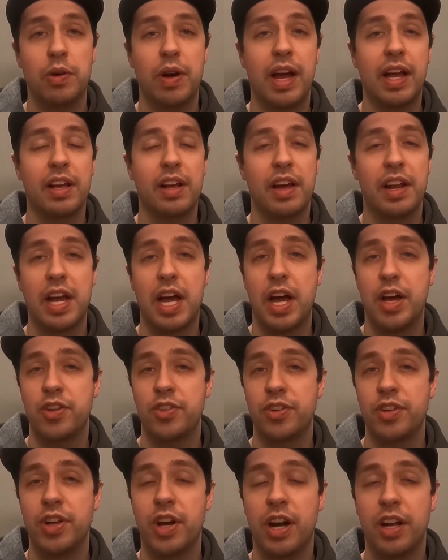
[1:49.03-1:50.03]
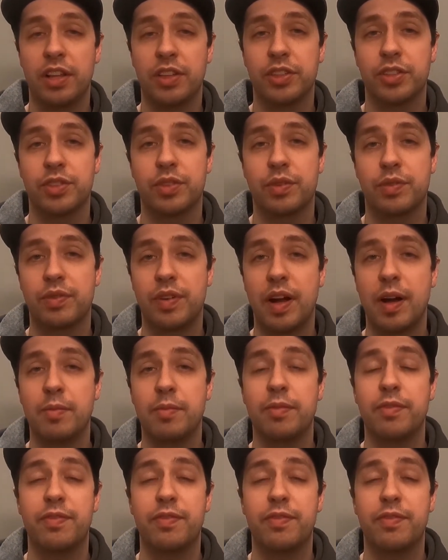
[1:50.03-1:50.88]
I got $100 from